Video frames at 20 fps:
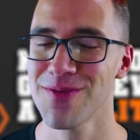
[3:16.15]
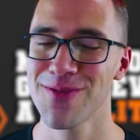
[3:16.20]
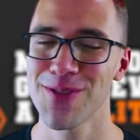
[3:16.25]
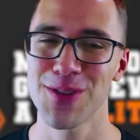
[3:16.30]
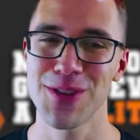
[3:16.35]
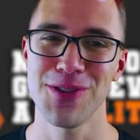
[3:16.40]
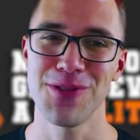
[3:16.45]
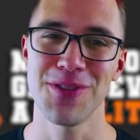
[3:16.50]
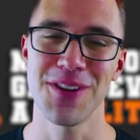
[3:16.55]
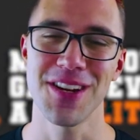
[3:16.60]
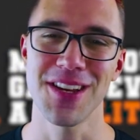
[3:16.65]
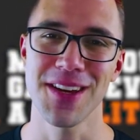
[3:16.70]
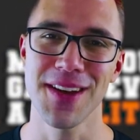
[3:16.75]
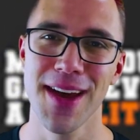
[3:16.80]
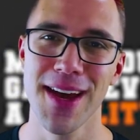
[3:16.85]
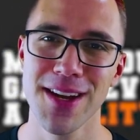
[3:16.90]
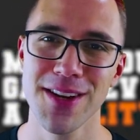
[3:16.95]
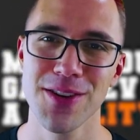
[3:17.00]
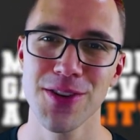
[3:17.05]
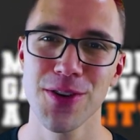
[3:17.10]
for the Unity
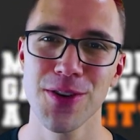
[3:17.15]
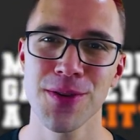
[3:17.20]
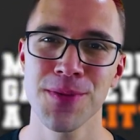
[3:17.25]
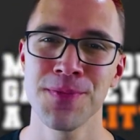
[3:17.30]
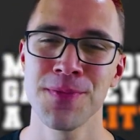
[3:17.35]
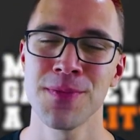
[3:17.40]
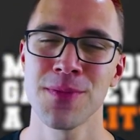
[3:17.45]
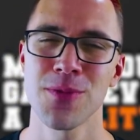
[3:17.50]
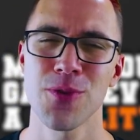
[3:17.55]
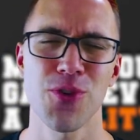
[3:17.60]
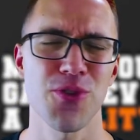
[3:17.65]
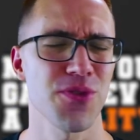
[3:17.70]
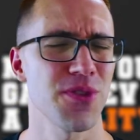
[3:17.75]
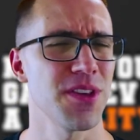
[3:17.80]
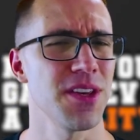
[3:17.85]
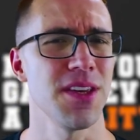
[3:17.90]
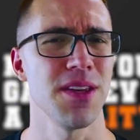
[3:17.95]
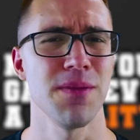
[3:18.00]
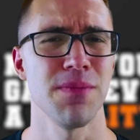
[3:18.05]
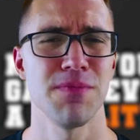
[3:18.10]
editor or
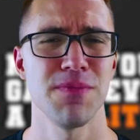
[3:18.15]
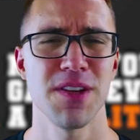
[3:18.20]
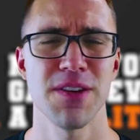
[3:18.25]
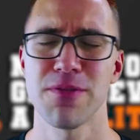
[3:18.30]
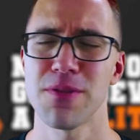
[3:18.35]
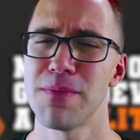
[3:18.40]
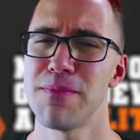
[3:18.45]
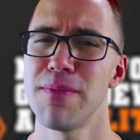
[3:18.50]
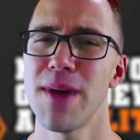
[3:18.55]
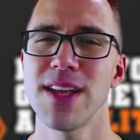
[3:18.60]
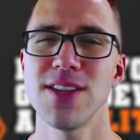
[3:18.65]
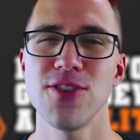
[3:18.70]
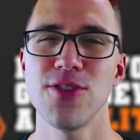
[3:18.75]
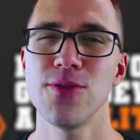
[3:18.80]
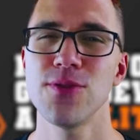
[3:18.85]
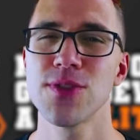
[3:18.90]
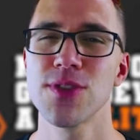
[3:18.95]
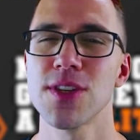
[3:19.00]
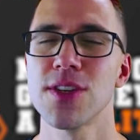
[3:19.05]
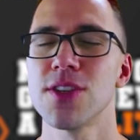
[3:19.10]
the different
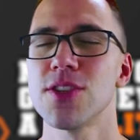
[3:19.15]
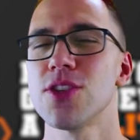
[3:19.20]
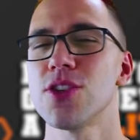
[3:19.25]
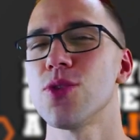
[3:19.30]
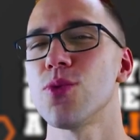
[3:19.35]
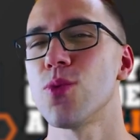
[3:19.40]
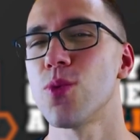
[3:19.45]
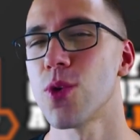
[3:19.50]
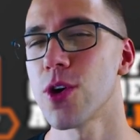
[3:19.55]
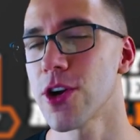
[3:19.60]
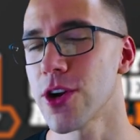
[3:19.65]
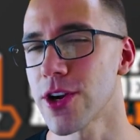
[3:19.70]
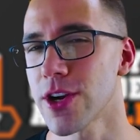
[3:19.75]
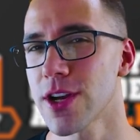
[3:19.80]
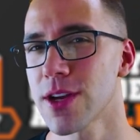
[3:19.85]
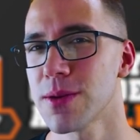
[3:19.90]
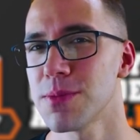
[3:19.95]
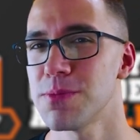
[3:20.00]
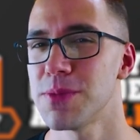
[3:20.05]
menus to work,